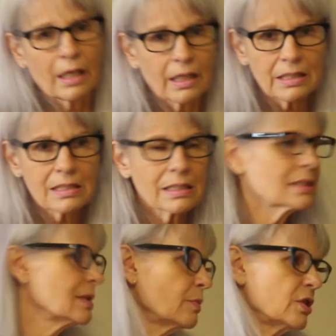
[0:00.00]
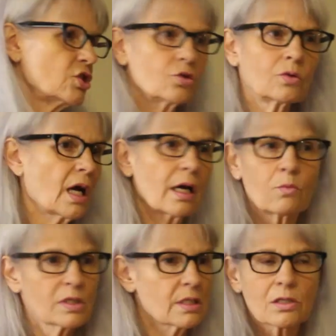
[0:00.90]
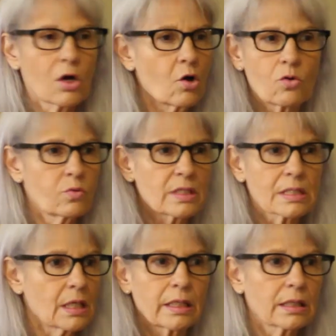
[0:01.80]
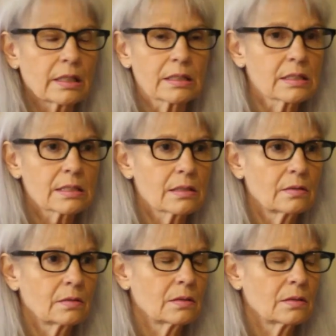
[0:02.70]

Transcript: And he said to me, "June, I wasn't always like this.